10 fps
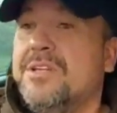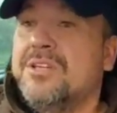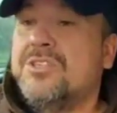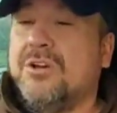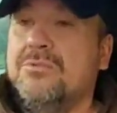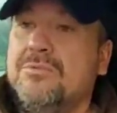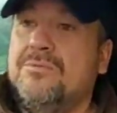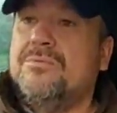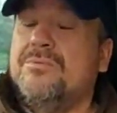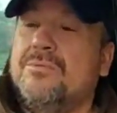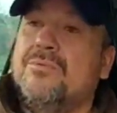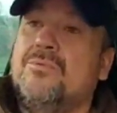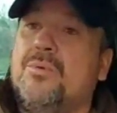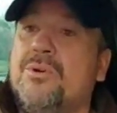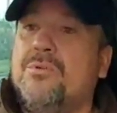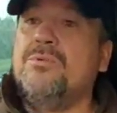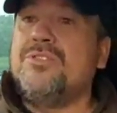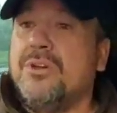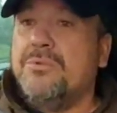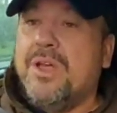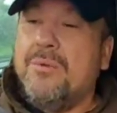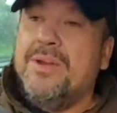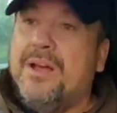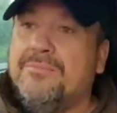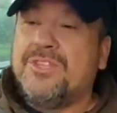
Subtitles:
So we're also going up